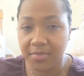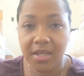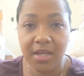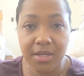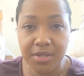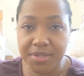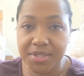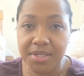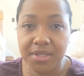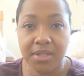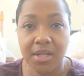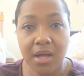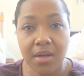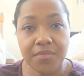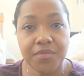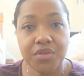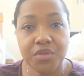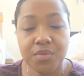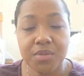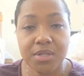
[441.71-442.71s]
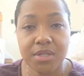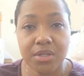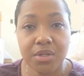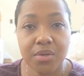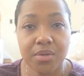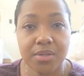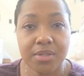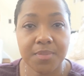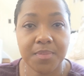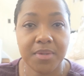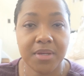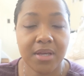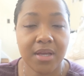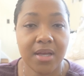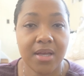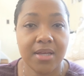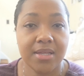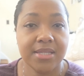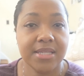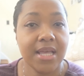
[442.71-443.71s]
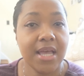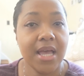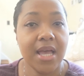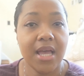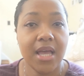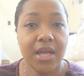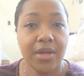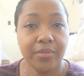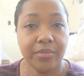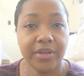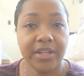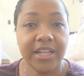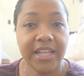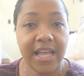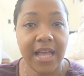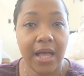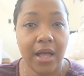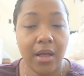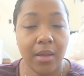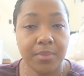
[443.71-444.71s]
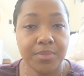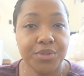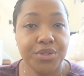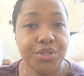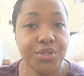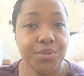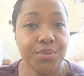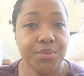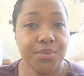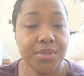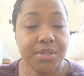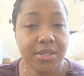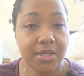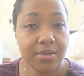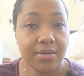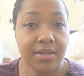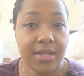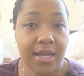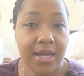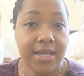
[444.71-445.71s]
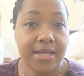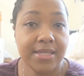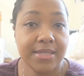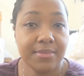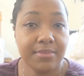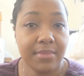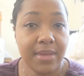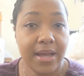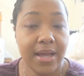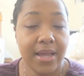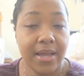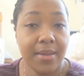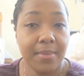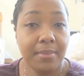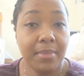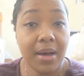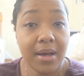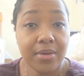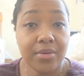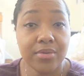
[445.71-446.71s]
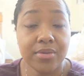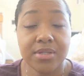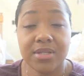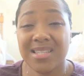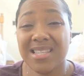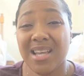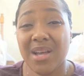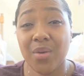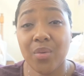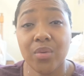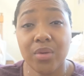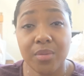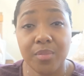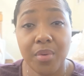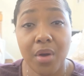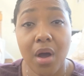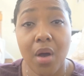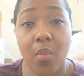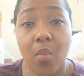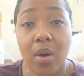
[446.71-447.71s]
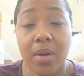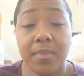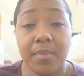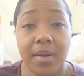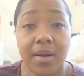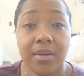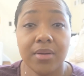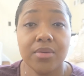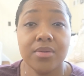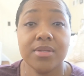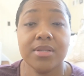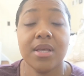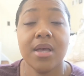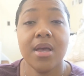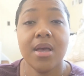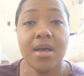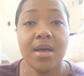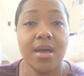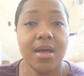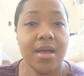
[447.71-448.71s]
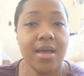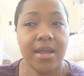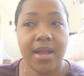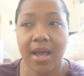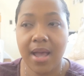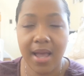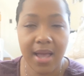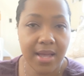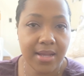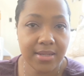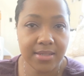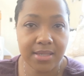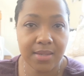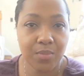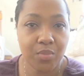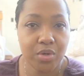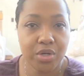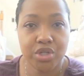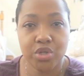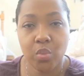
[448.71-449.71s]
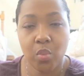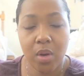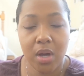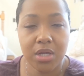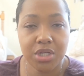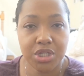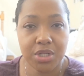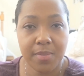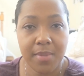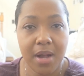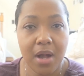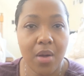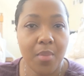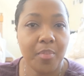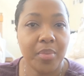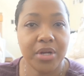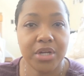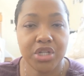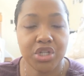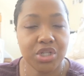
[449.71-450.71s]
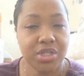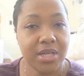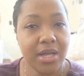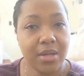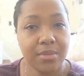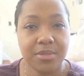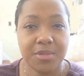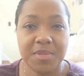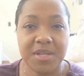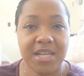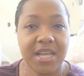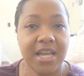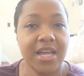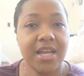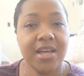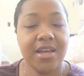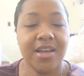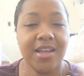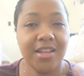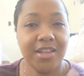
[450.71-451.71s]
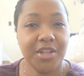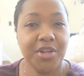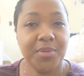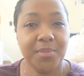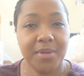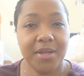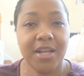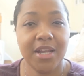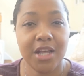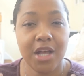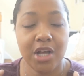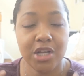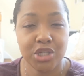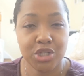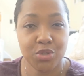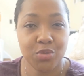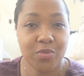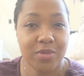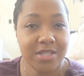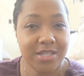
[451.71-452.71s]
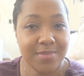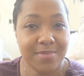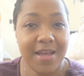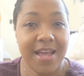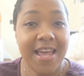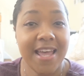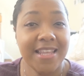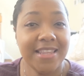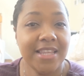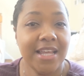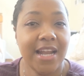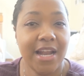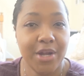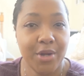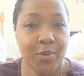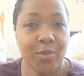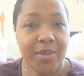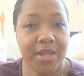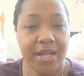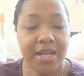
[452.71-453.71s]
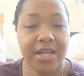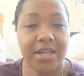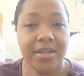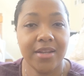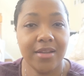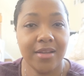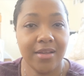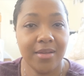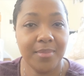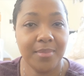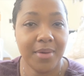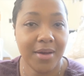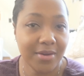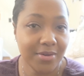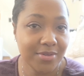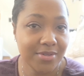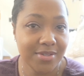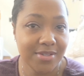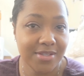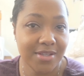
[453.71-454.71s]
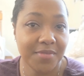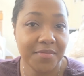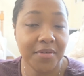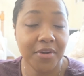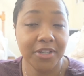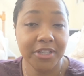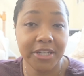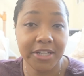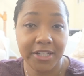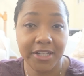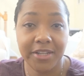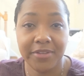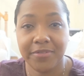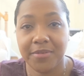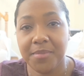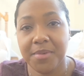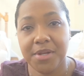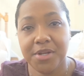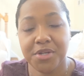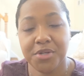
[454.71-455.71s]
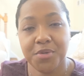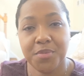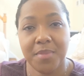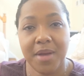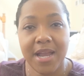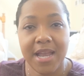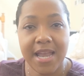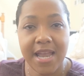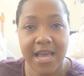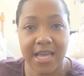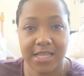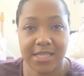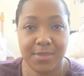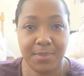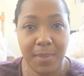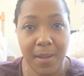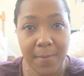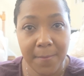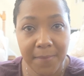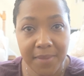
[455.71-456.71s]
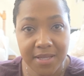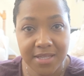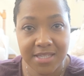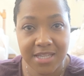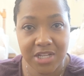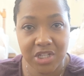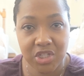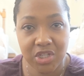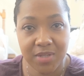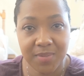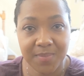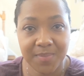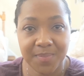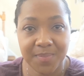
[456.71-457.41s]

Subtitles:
I used to love using those because it really helped to sterilize my bottles, because I only brought 1 bottles and I had somewhere to wash them out, but it just helped me get a little bit assurance in my head that I know that the bottles and stuff are clean for me to do my next pumping session.